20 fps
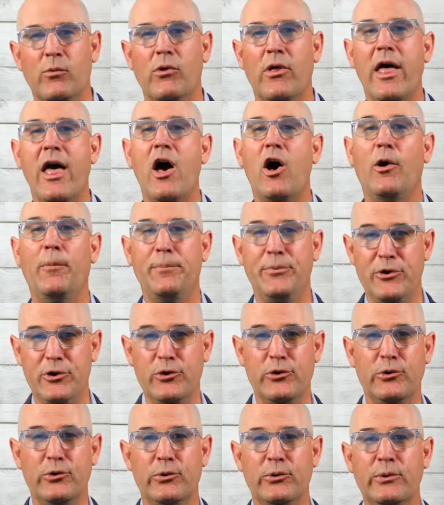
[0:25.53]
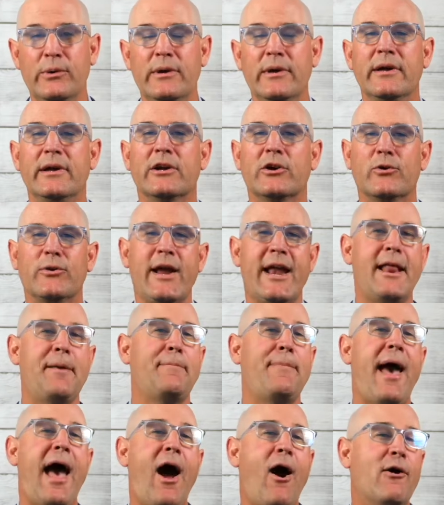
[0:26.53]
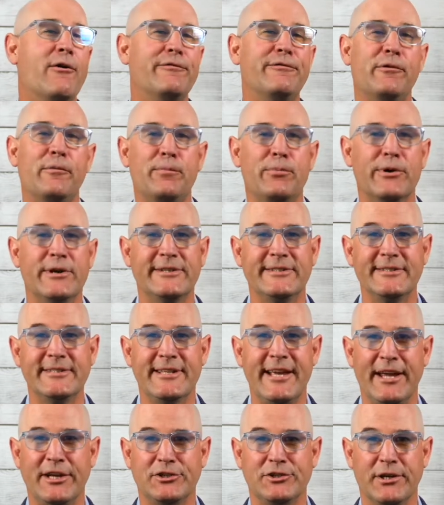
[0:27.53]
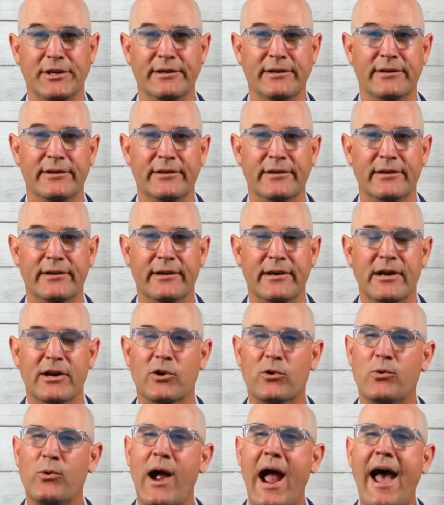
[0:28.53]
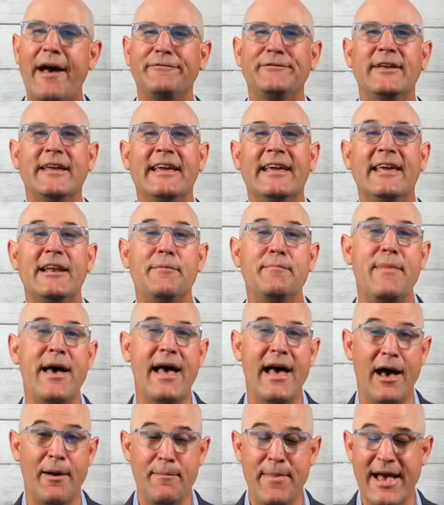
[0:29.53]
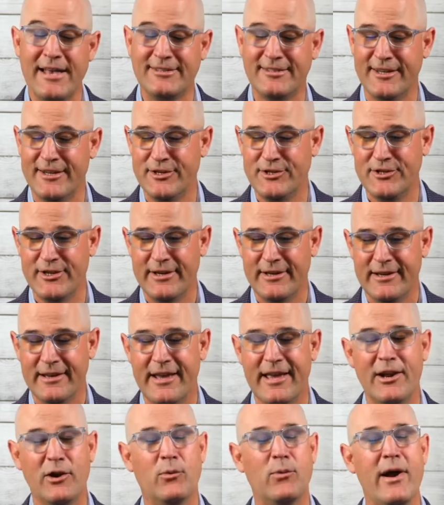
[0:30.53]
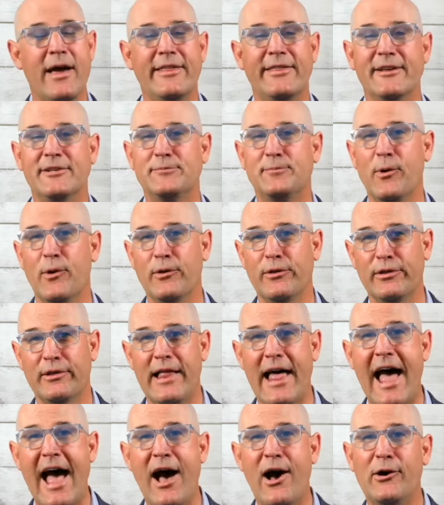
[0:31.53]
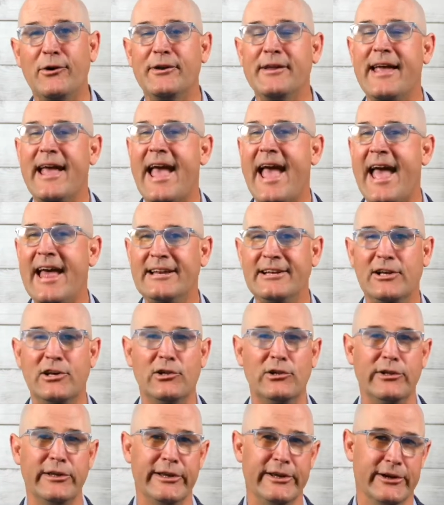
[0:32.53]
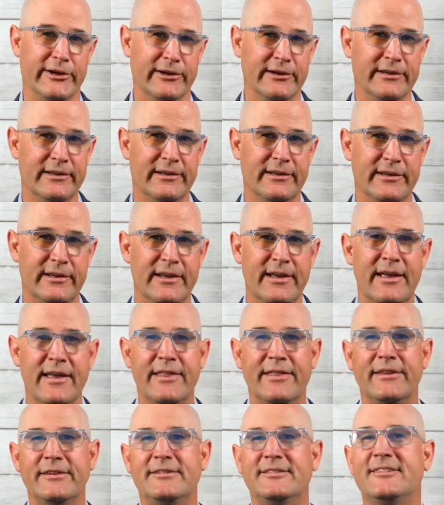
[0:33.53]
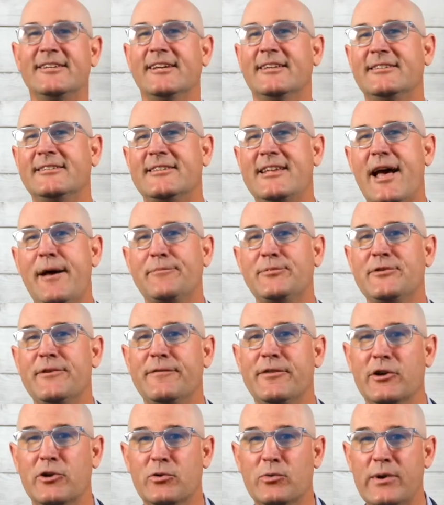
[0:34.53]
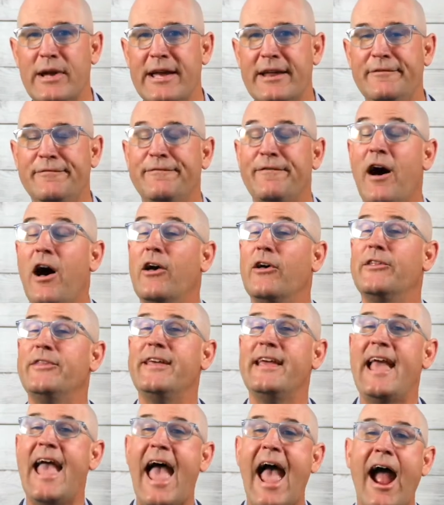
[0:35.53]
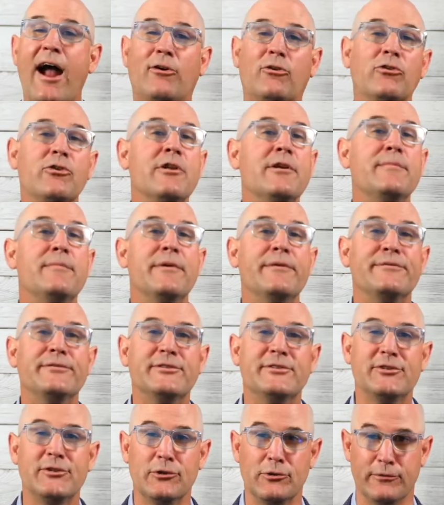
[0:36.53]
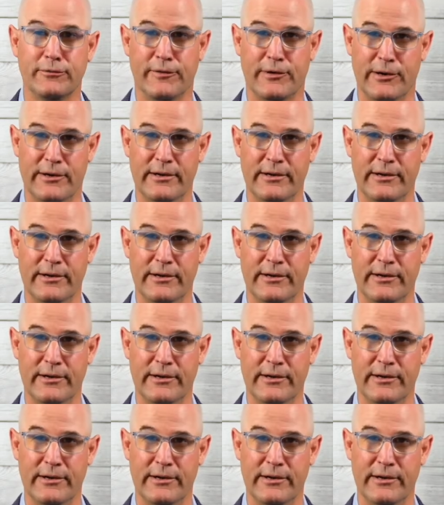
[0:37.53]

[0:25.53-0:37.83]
help you create a powerful presentation, crafting a message in a way that's both loud and clear. The 6 steps of the grid follow the acronym of S.I.L.V.E.R.